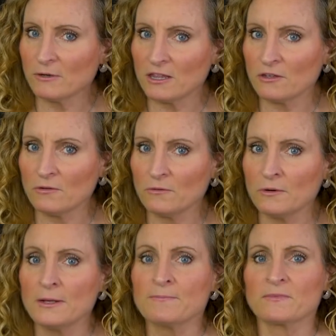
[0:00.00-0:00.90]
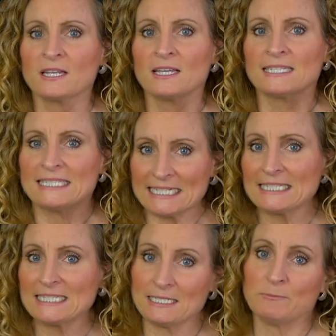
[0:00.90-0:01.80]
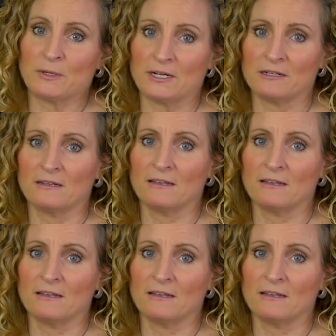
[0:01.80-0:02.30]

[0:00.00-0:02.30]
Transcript: with you, dig deeper.